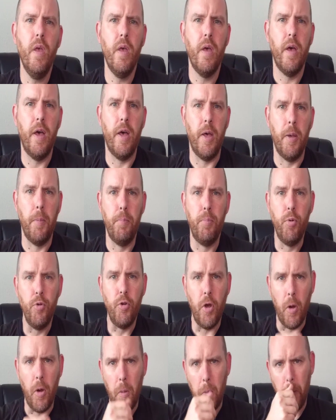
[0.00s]

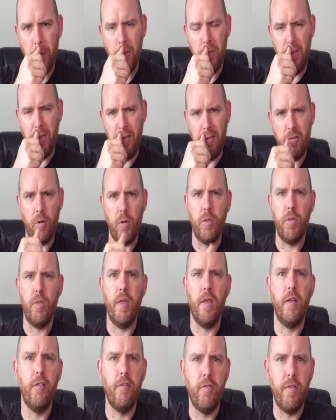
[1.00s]
budo, these are
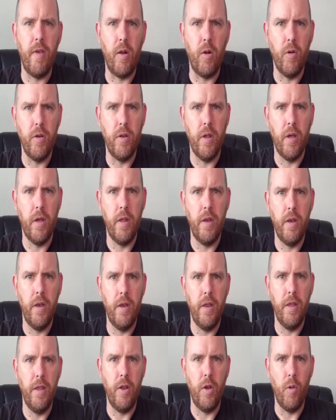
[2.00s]
things that are done,